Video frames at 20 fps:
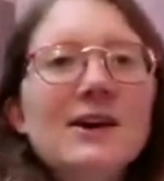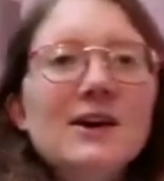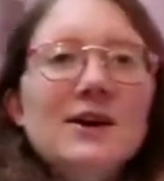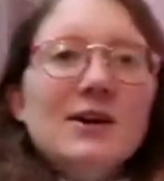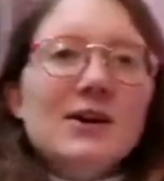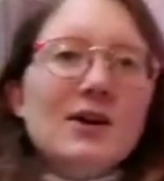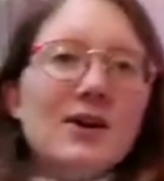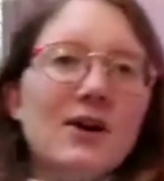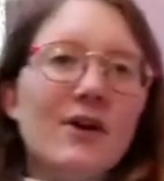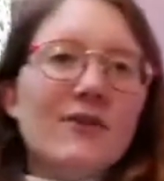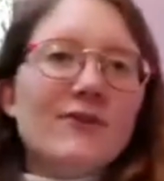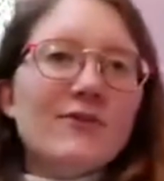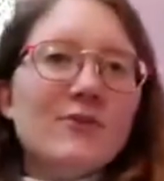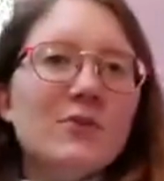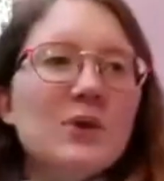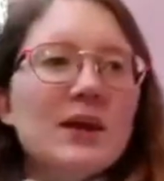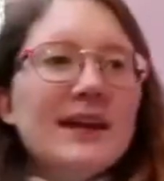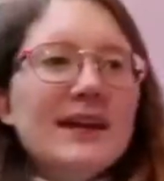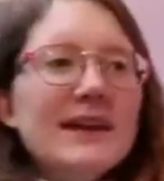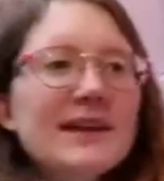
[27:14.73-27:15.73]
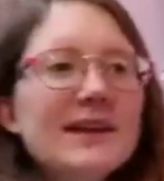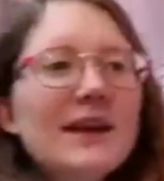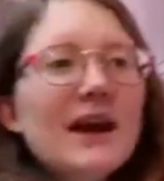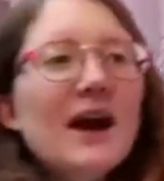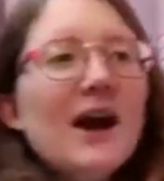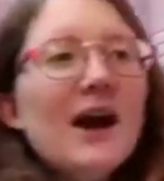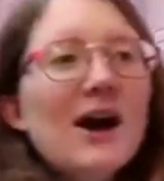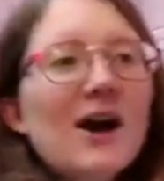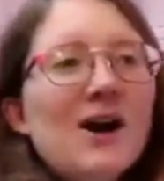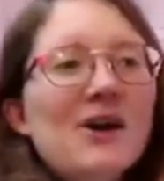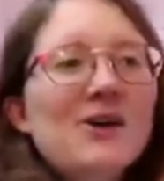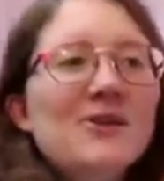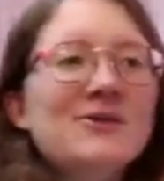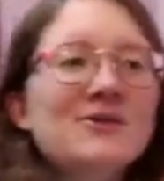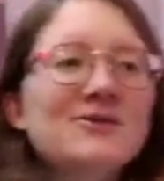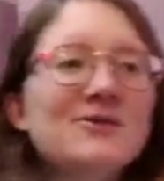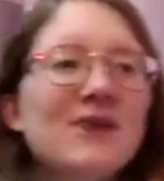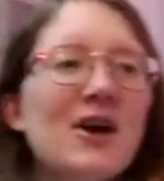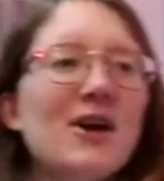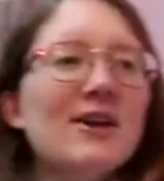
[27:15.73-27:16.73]
Off we
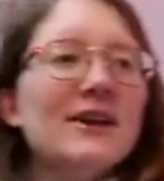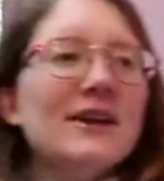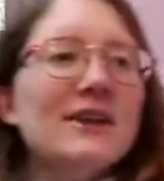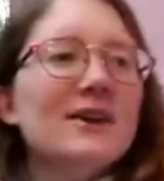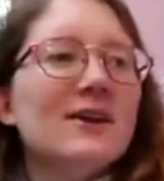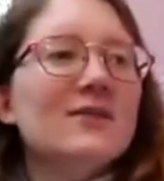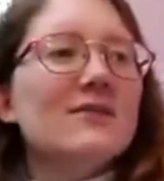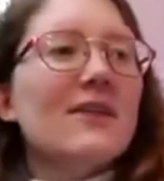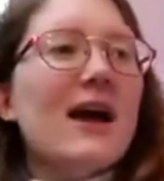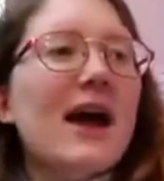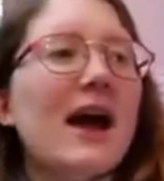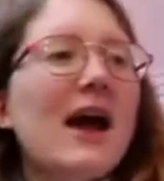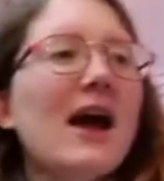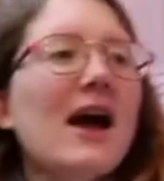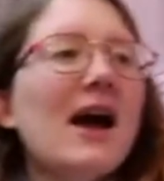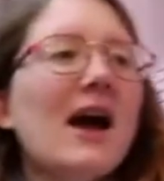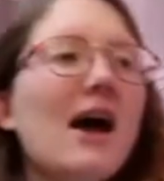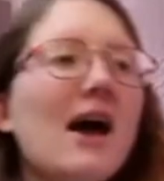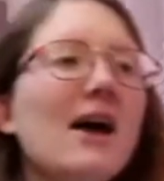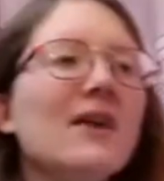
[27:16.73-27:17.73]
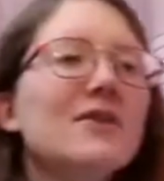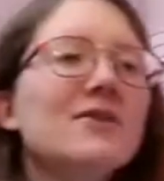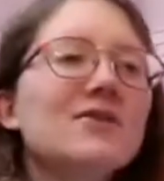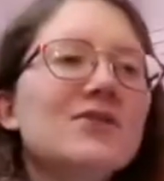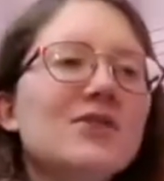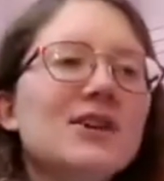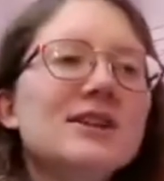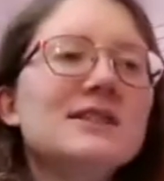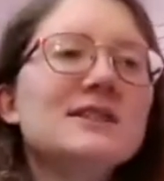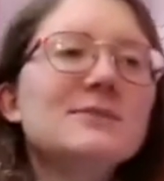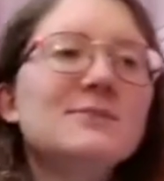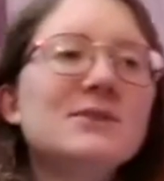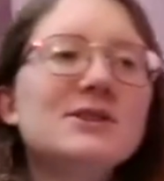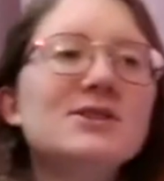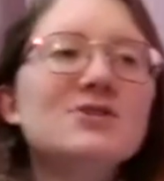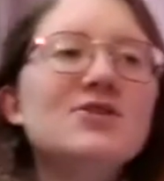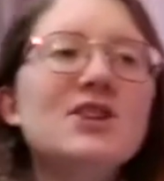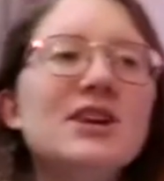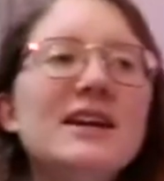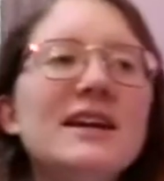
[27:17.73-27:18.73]
go. Rocking around the
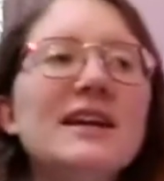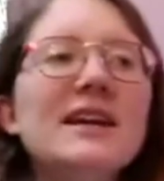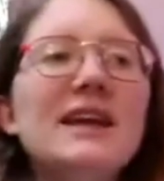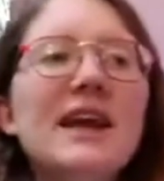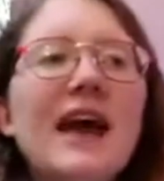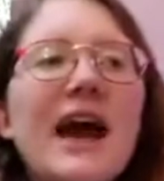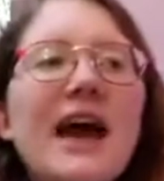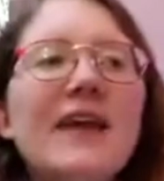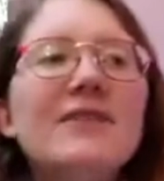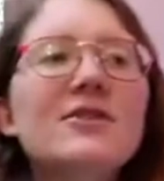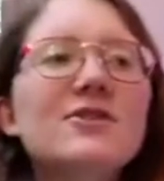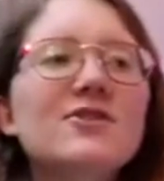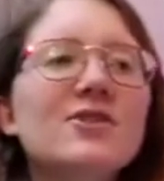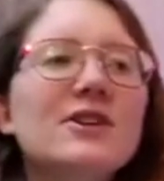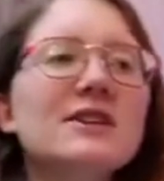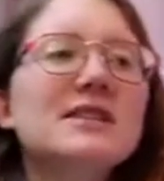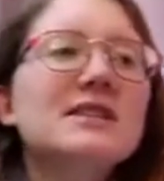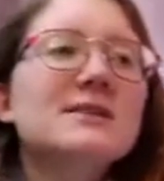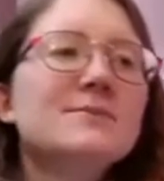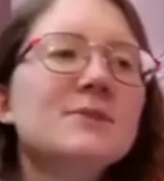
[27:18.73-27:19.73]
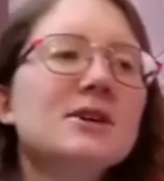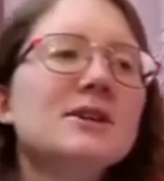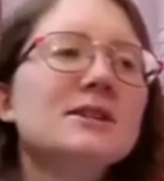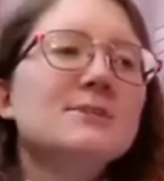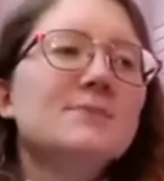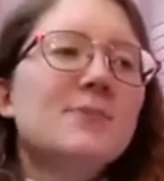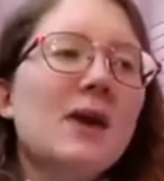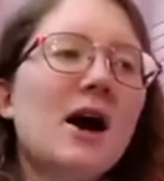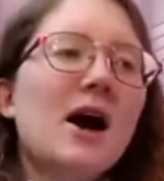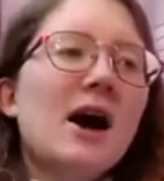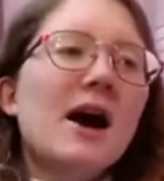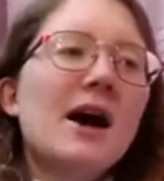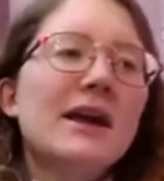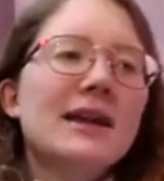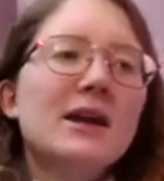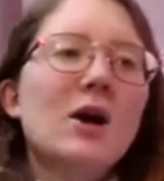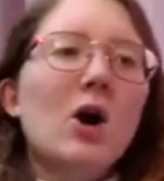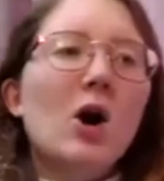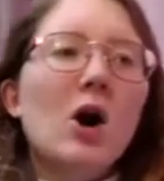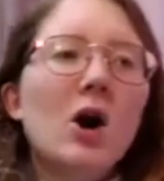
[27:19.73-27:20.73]
Christmas tree at the Christmas party
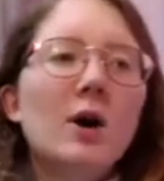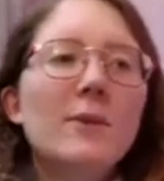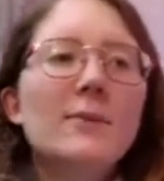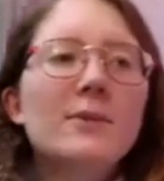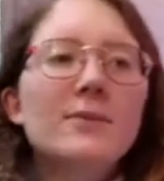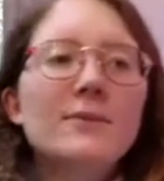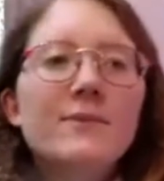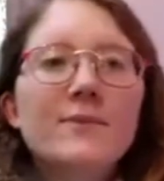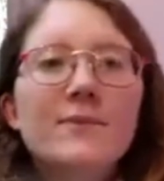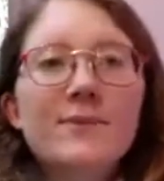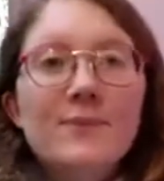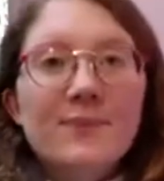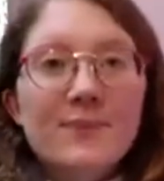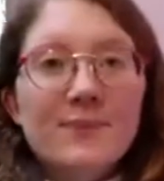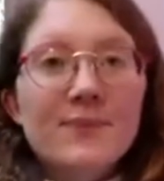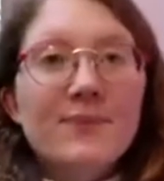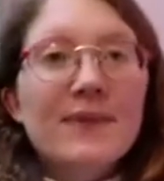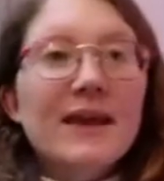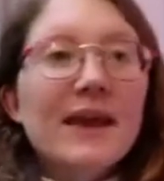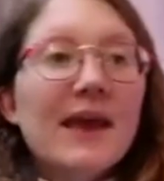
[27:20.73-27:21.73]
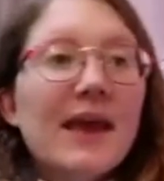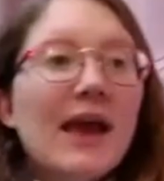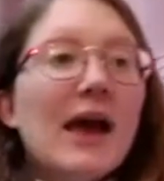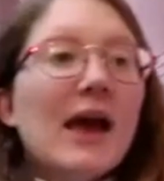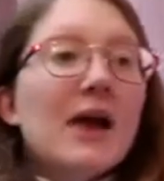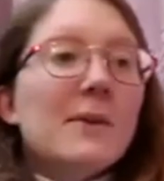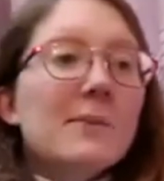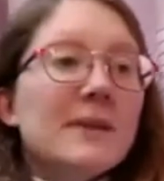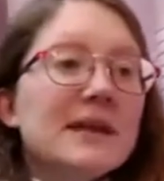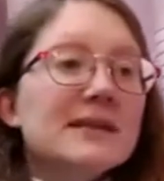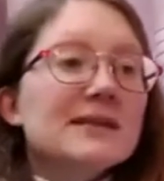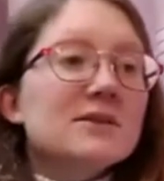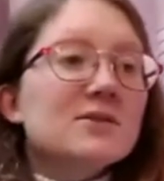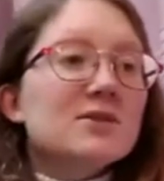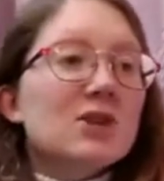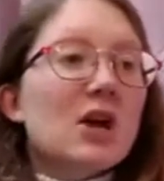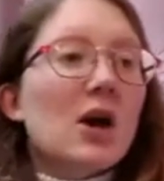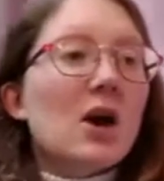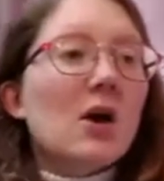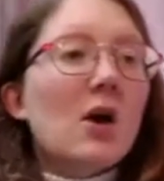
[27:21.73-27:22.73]
hop. This is
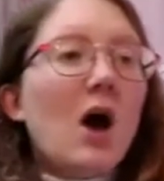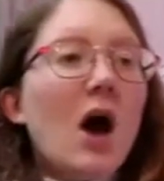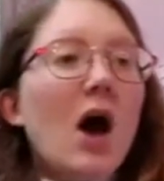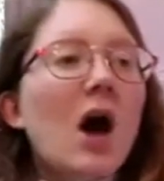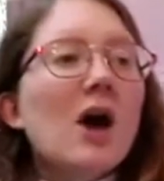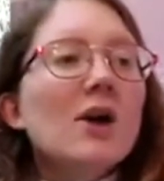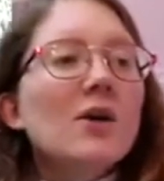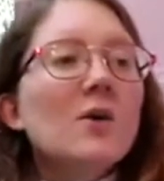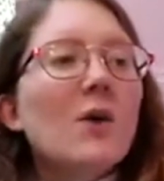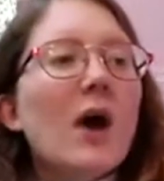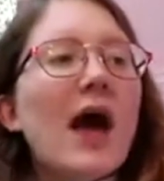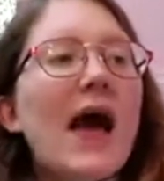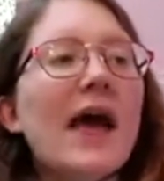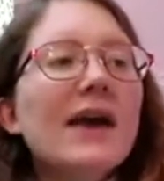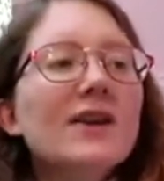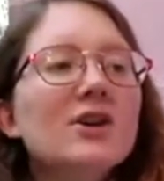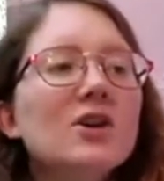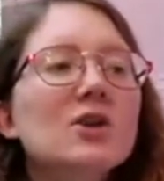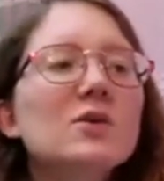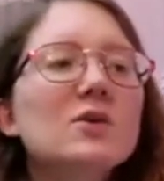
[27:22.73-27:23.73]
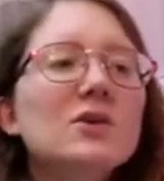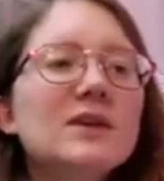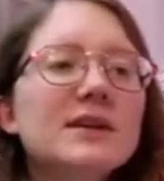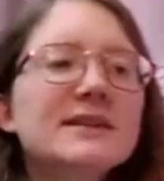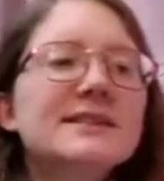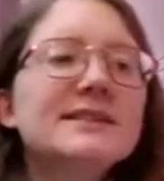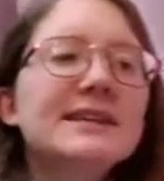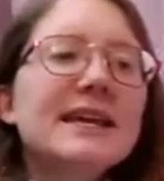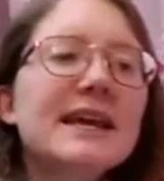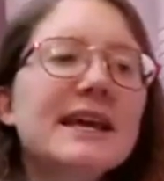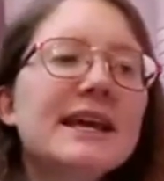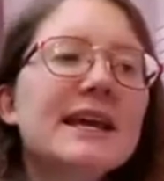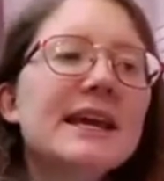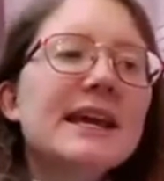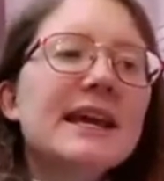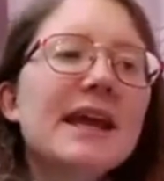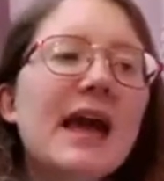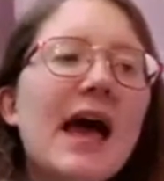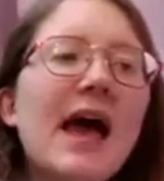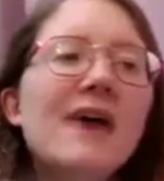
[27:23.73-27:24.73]
your home where you can see
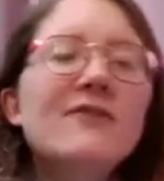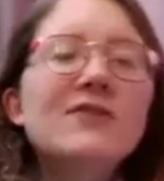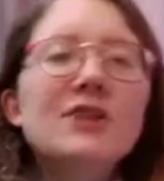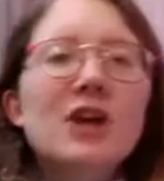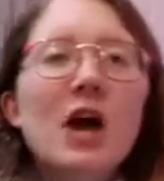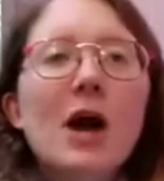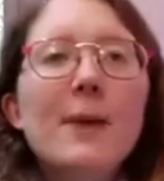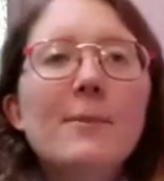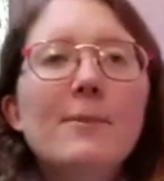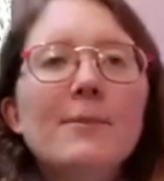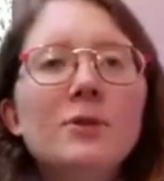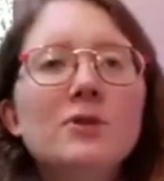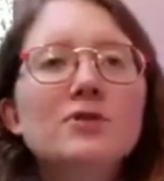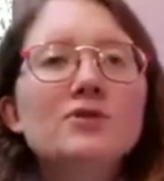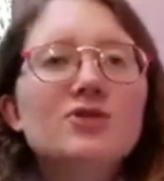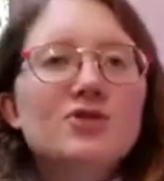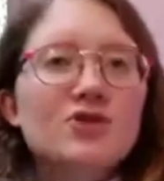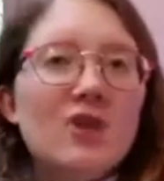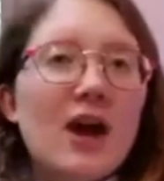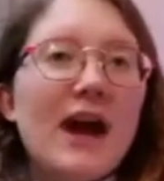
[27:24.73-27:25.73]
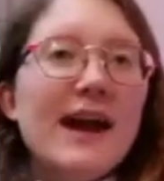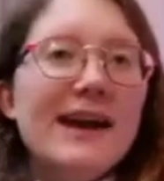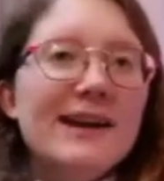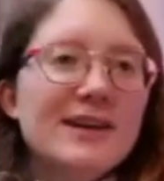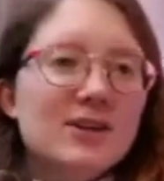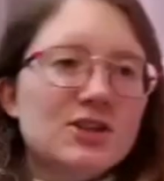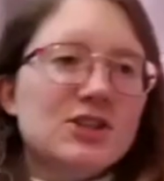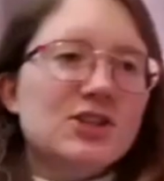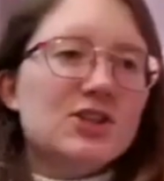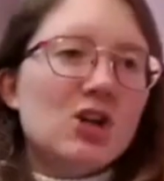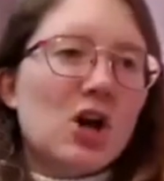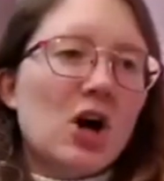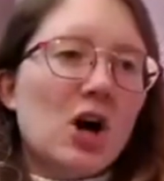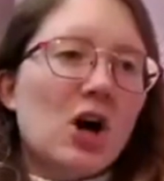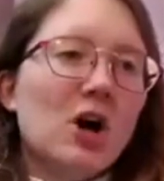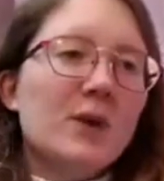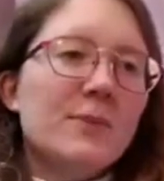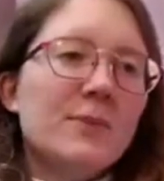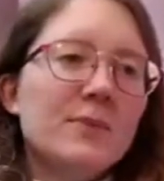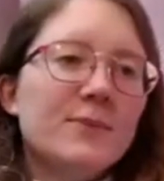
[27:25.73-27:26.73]
every couple trying to
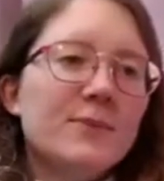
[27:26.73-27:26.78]
stop.